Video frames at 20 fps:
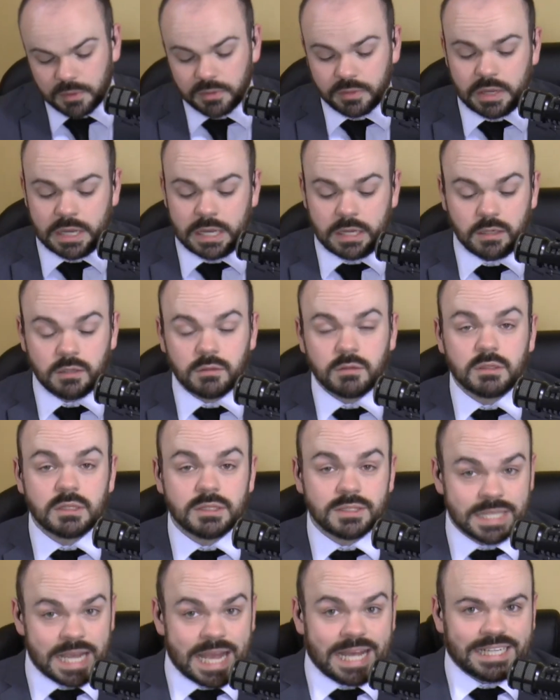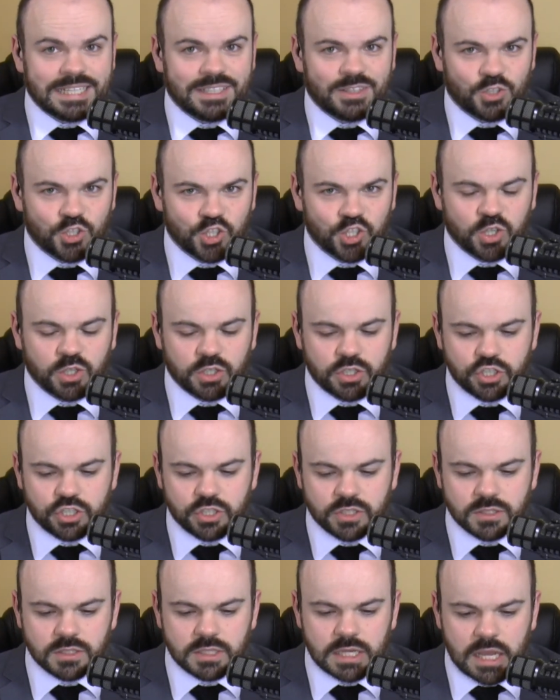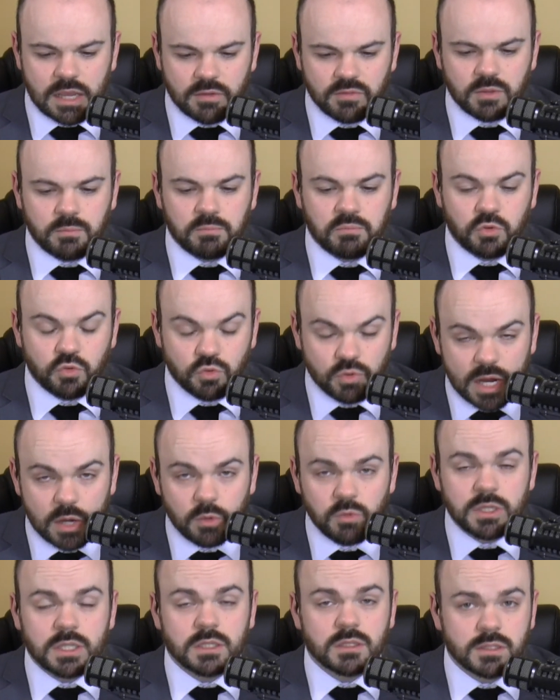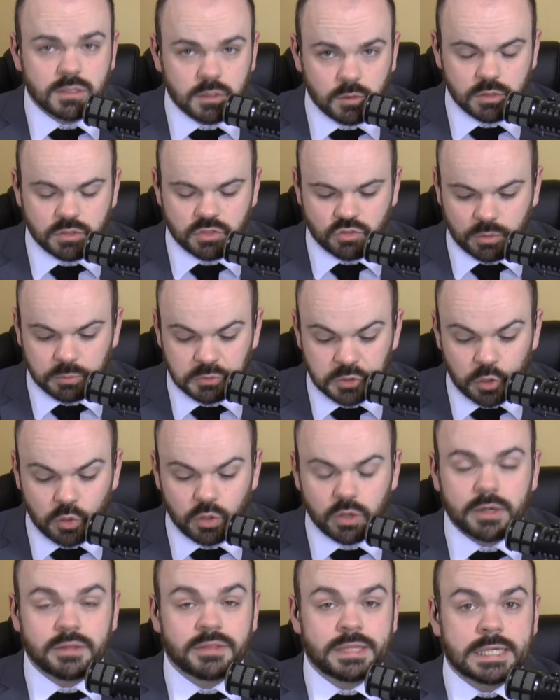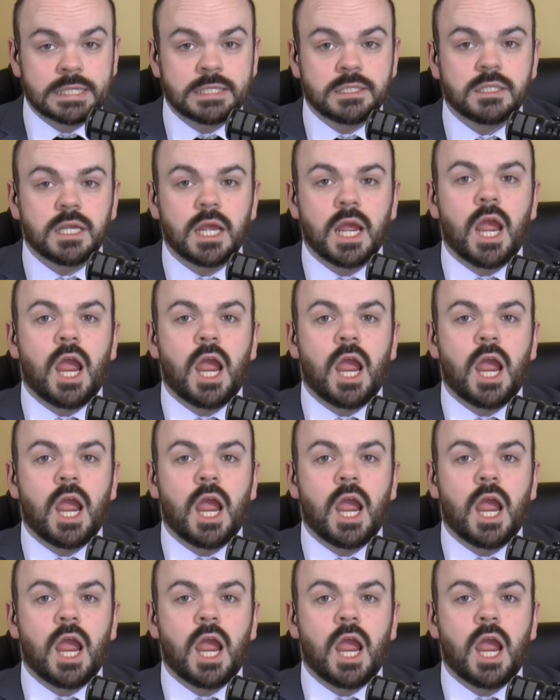on that, and sadly the church doesn't have a grounding in sola scriptura. That is,